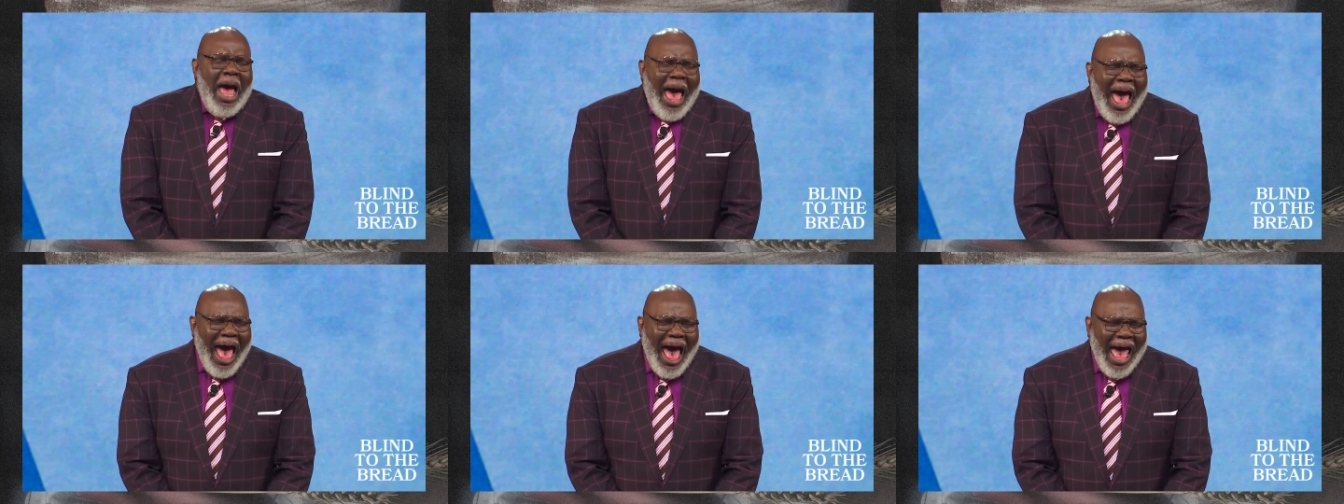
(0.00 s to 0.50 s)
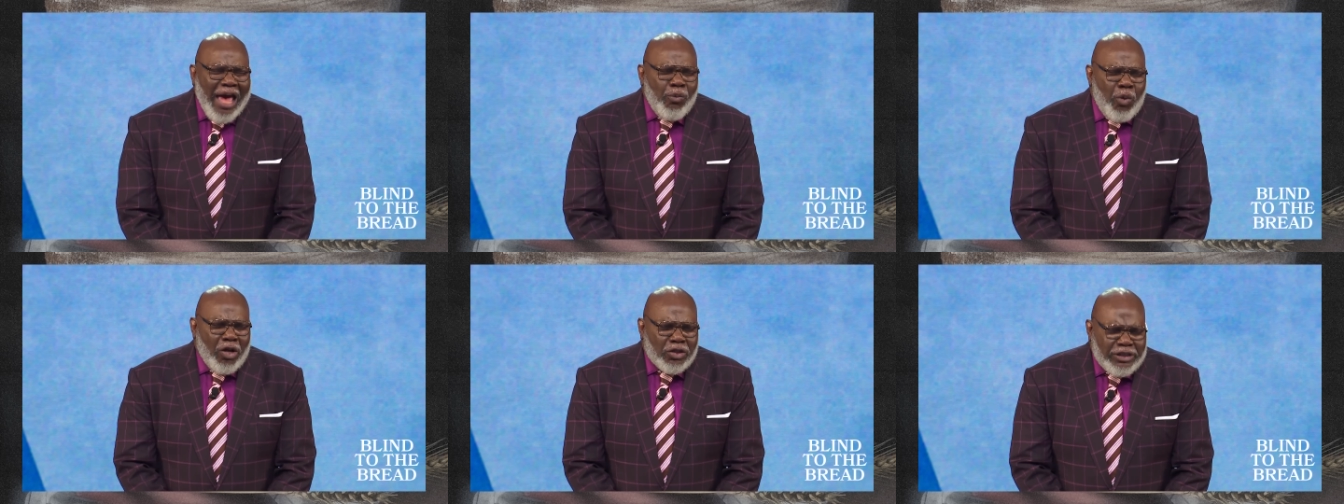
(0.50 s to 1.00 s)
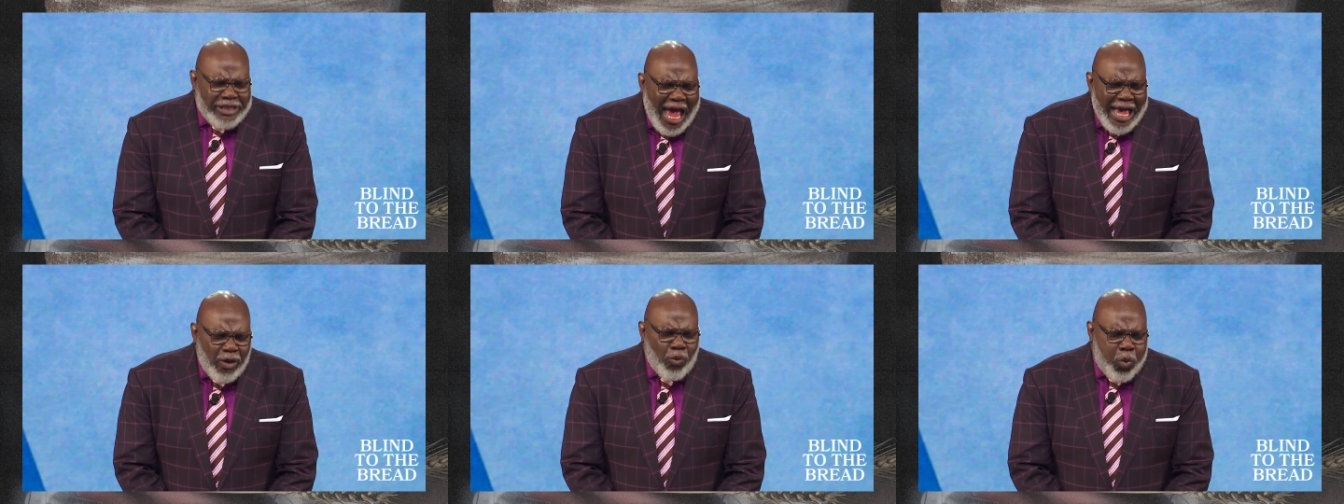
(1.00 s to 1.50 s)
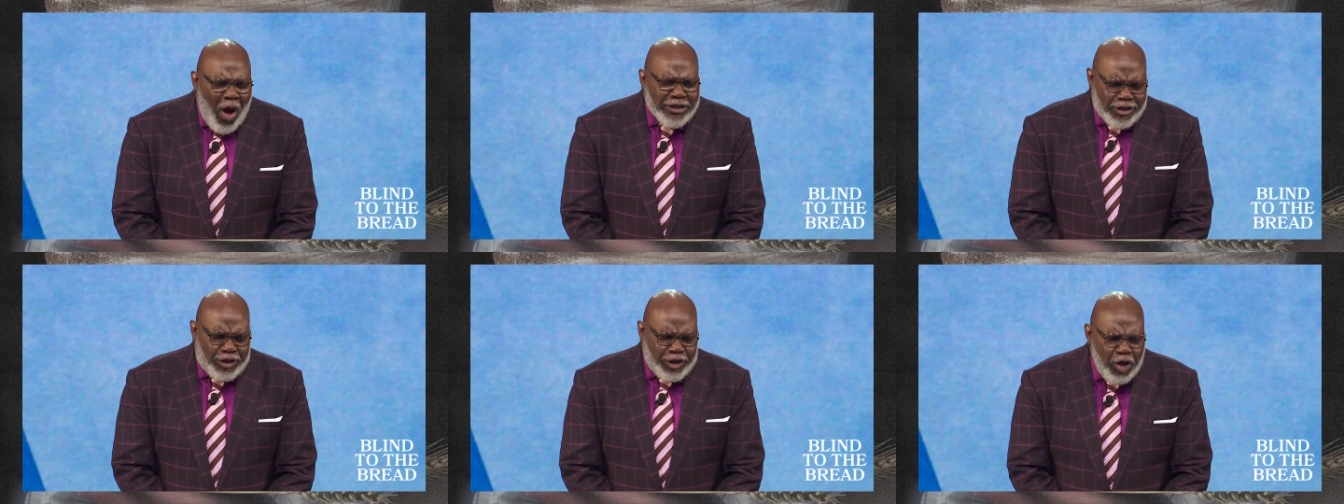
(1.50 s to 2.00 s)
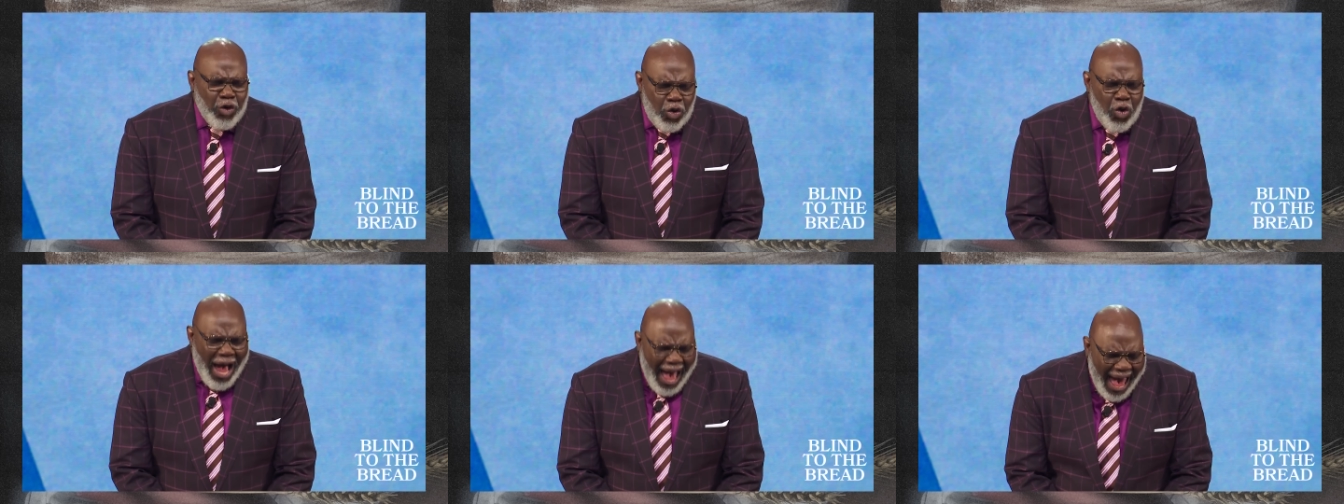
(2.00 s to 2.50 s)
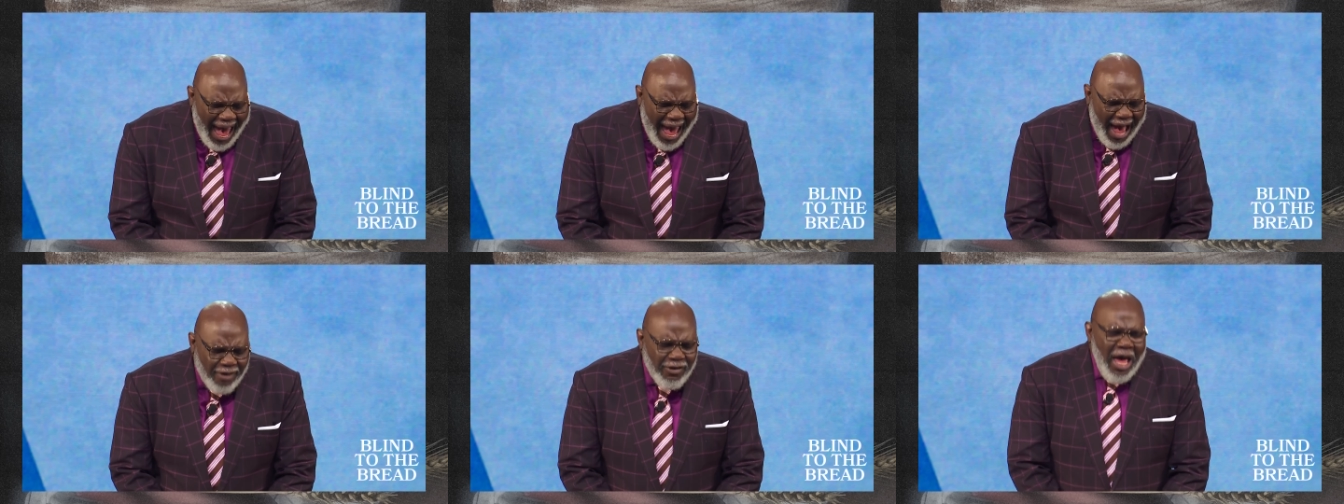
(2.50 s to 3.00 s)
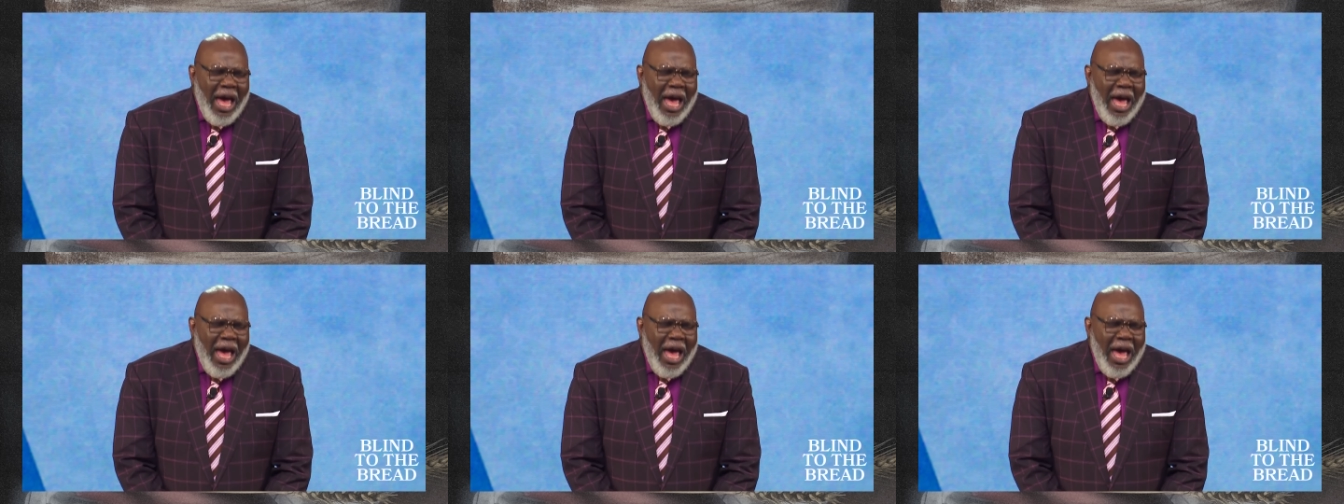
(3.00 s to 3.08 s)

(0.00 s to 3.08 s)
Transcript: I will take what you have,